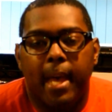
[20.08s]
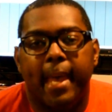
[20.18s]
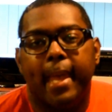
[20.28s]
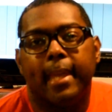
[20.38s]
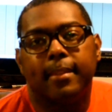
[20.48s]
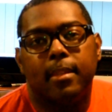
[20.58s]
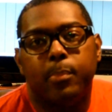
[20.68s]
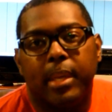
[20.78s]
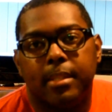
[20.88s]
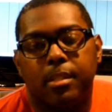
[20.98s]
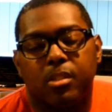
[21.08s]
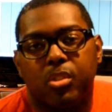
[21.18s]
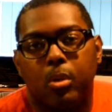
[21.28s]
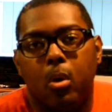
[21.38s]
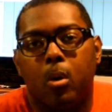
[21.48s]
had the basic
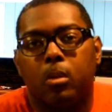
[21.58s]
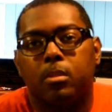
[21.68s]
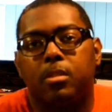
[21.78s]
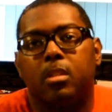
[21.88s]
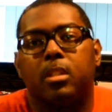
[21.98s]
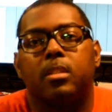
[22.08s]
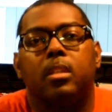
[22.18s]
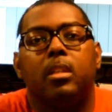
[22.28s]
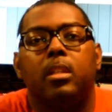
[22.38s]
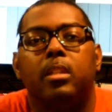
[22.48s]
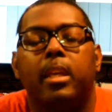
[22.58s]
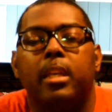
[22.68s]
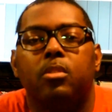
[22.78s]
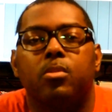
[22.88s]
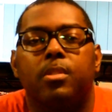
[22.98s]
song, took it to E.
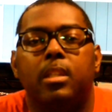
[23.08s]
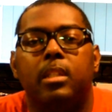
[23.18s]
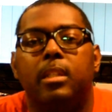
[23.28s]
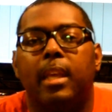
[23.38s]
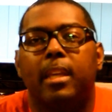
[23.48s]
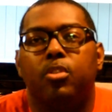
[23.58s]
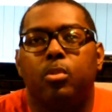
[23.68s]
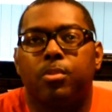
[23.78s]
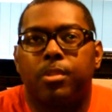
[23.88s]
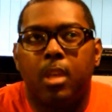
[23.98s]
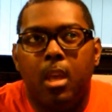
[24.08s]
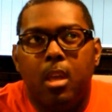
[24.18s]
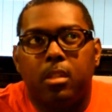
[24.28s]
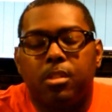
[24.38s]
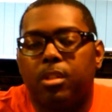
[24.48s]
Daniels. E. Daniels
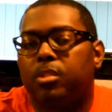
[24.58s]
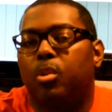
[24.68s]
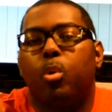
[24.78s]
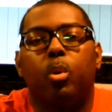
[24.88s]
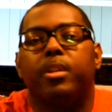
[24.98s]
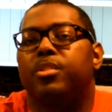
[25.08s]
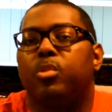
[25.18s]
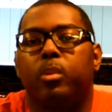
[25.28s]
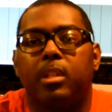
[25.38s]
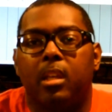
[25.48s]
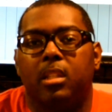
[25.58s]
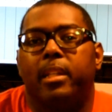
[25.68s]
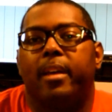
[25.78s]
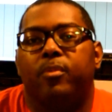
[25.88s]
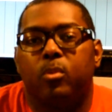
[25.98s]
took the chorus to another
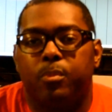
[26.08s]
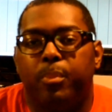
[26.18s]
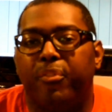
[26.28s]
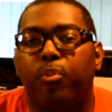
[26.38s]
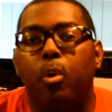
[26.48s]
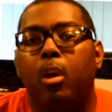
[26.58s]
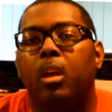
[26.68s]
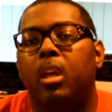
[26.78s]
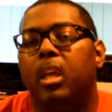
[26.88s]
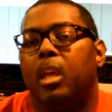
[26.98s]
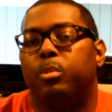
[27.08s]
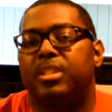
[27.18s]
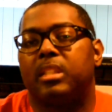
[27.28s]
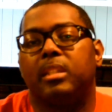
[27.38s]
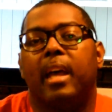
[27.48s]
level. Before, it
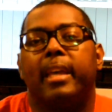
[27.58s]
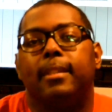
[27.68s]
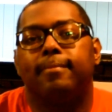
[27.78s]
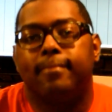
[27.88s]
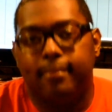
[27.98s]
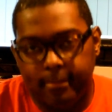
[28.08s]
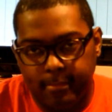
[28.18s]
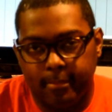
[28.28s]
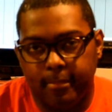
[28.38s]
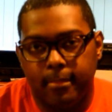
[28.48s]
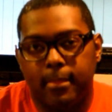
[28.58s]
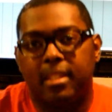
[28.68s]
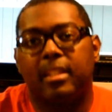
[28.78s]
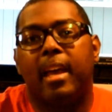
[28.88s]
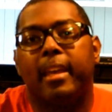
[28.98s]
was tonight,
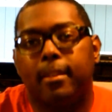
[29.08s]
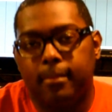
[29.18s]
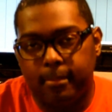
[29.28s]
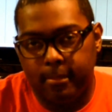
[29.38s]
tonight,